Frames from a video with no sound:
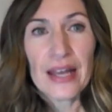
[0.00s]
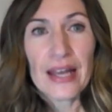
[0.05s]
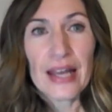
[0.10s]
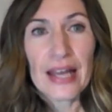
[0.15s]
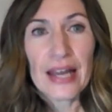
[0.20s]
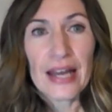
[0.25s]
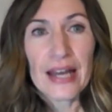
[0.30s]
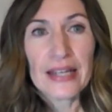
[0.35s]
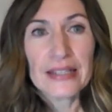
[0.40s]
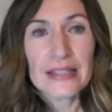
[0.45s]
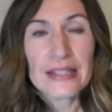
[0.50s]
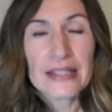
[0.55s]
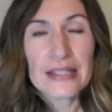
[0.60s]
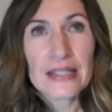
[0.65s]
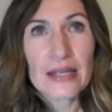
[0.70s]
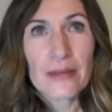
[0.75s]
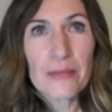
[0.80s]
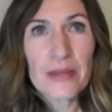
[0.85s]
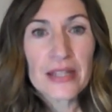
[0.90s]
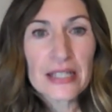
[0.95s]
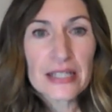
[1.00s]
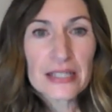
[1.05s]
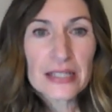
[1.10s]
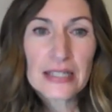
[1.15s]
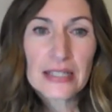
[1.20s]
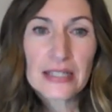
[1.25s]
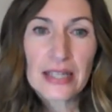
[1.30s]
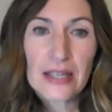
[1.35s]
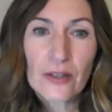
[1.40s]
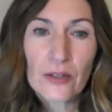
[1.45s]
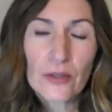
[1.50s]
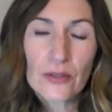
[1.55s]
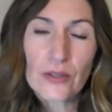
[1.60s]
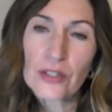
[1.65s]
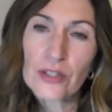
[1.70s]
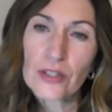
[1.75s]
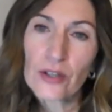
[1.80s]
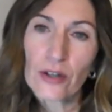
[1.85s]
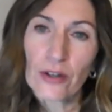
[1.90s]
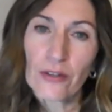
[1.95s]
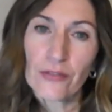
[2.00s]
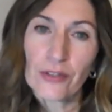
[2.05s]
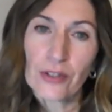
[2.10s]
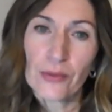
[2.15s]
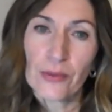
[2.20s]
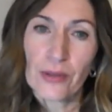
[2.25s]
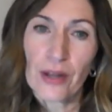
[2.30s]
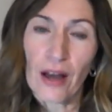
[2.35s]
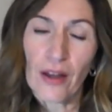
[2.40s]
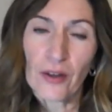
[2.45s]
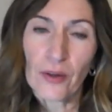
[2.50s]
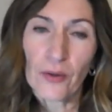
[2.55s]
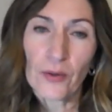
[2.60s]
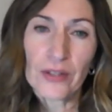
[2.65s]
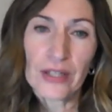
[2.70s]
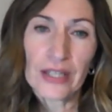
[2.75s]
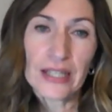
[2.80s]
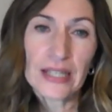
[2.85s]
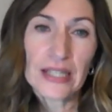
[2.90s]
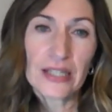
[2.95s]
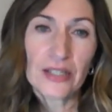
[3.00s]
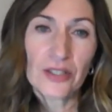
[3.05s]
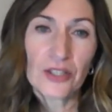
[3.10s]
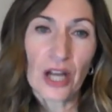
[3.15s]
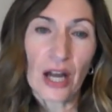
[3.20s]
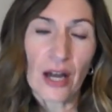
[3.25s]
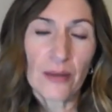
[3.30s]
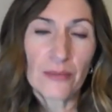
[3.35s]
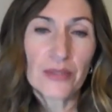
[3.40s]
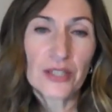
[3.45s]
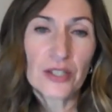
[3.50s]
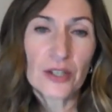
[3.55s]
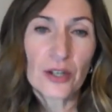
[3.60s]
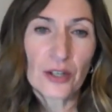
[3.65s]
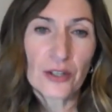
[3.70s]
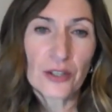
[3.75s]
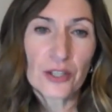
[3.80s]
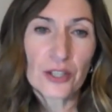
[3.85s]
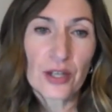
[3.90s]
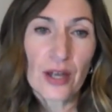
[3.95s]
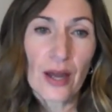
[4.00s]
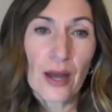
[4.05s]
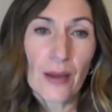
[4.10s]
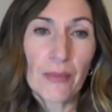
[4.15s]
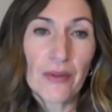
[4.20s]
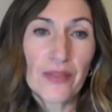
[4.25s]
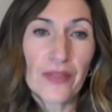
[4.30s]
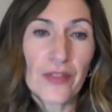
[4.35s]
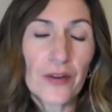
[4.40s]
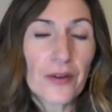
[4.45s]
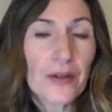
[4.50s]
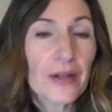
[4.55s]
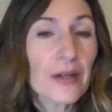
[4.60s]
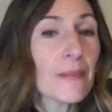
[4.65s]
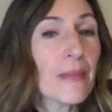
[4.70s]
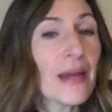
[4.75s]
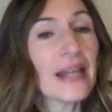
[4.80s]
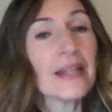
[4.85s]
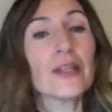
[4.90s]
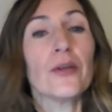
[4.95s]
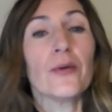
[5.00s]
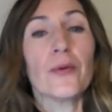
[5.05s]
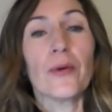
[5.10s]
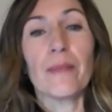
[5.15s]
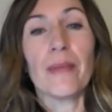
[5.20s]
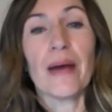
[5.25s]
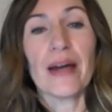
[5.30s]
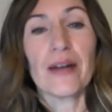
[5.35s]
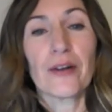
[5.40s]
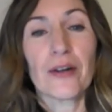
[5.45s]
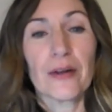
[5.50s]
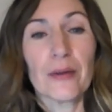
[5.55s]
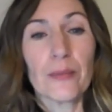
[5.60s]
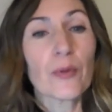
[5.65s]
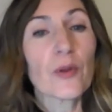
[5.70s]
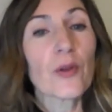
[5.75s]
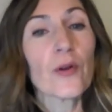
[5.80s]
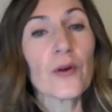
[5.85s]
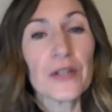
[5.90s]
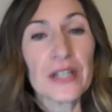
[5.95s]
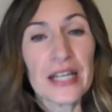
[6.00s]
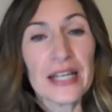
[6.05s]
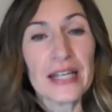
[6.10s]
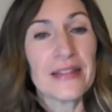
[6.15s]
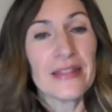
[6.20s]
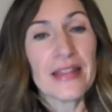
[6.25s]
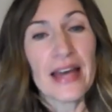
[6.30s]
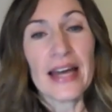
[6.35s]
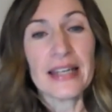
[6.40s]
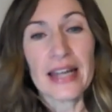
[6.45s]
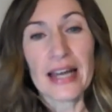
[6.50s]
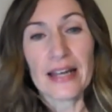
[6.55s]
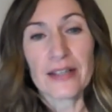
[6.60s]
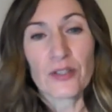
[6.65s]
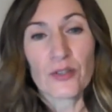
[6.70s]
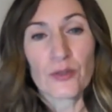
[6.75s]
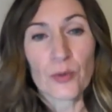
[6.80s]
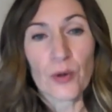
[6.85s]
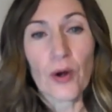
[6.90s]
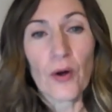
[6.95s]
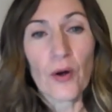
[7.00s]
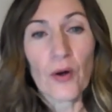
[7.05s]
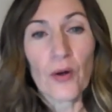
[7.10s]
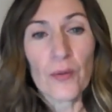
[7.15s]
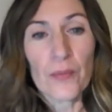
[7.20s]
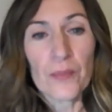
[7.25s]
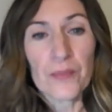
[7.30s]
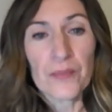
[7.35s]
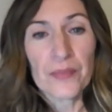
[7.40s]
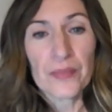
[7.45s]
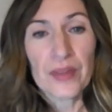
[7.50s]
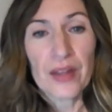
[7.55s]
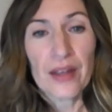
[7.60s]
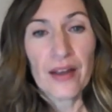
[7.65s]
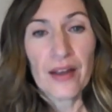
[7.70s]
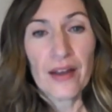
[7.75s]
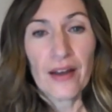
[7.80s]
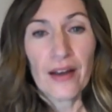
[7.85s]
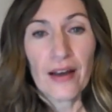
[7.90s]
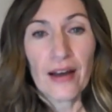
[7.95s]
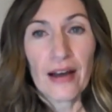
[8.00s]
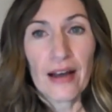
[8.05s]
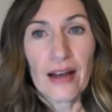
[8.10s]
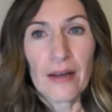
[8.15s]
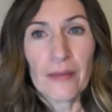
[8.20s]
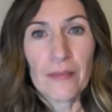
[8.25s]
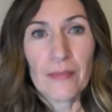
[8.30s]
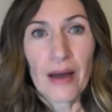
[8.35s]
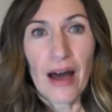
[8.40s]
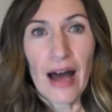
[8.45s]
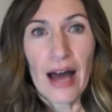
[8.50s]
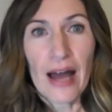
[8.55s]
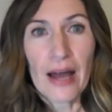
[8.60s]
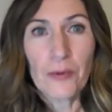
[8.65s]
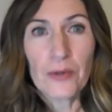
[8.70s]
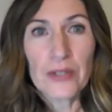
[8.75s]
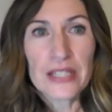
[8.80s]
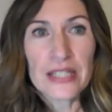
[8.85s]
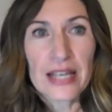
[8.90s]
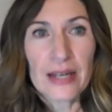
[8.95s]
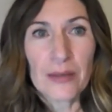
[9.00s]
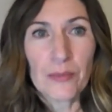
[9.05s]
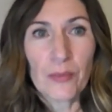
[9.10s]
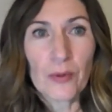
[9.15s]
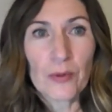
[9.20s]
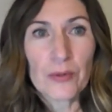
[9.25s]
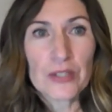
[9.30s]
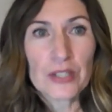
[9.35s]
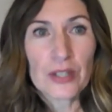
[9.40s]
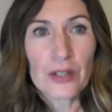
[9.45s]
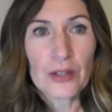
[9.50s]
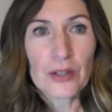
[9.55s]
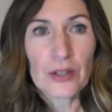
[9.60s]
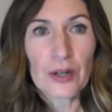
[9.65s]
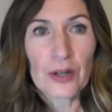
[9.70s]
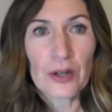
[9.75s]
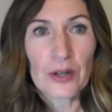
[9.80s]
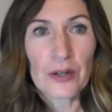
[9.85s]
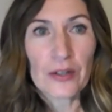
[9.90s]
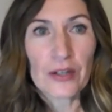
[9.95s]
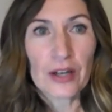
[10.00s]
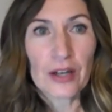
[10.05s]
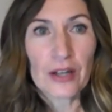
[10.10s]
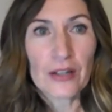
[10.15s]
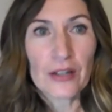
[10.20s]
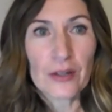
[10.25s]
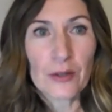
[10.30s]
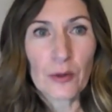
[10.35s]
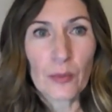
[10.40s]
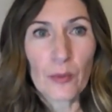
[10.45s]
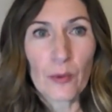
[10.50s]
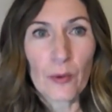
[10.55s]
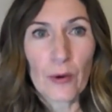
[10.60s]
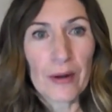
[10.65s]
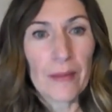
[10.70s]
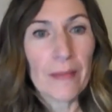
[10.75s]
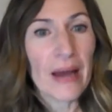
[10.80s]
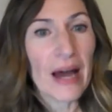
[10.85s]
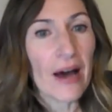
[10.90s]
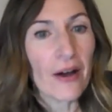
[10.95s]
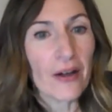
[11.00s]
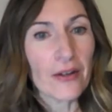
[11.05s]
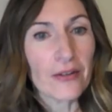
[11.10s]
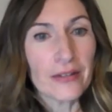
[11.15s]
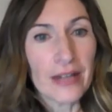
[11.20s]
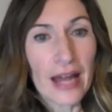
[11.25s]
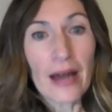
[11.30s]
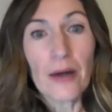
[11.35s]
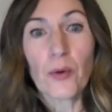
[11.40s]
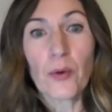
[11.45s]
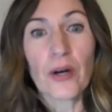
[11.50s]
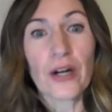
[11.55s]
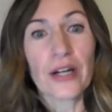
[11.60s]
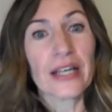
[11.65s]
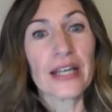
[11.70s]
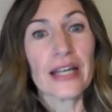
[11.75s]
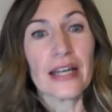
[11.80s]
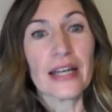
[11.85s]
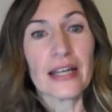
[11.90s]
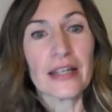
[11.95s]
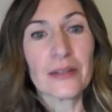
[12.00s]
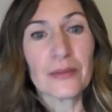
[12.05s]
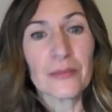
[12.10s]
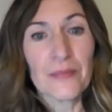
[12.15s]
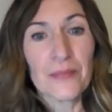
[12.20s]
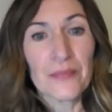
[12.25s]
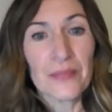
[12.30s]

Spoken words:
and some of these skills serve you not only in the job search, but they're going to make you a better employee in that next role. I was able to learn a little more about networking